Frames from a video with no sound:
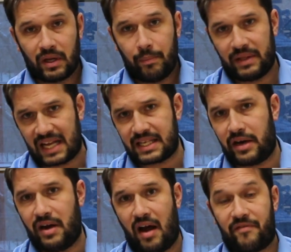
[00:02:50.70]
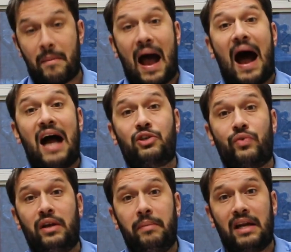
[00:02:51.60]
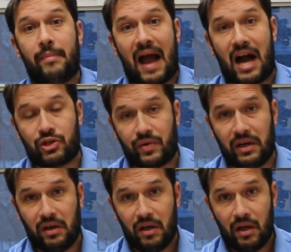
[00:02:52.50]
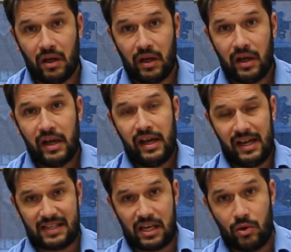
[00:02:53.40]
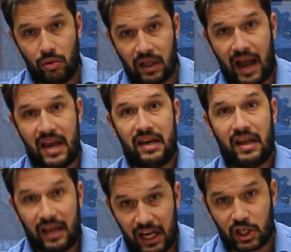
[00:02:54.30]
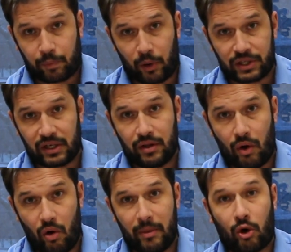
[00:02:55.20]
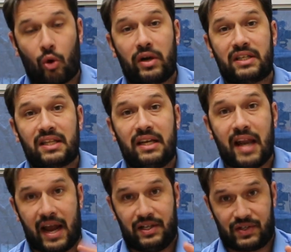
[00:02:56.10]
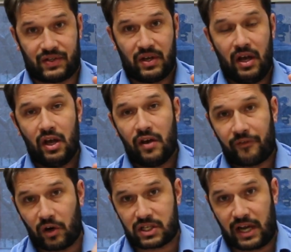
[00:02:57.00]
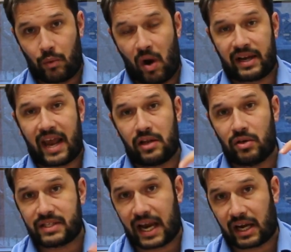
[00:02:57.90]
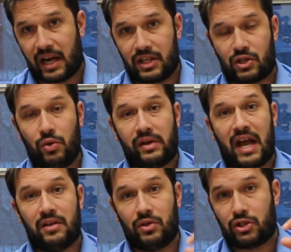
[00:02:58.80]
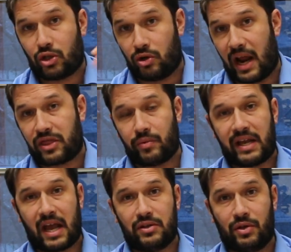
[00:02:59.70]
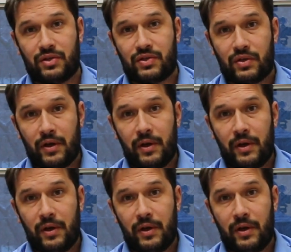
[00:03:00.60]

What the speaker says: But that's not enough. Mehadrin, mina mehadrin, is that you light each person in the home according to the nights. First night, 1 candle, second night, 2 candles, third night, 3 candles.